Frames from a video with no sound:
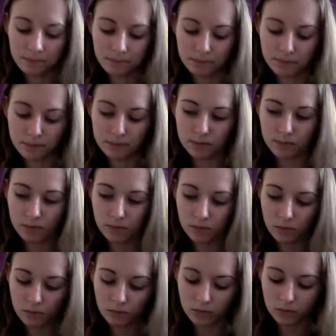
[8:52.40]

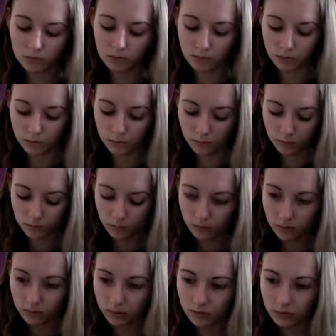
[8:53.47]

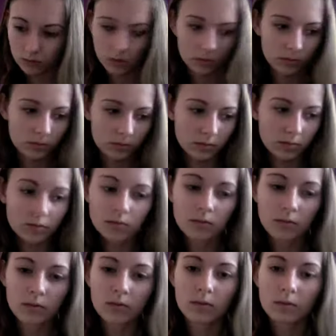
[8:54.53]

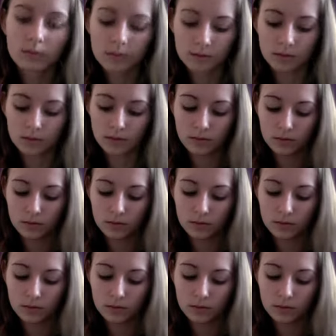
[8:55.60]
Nobody speaks.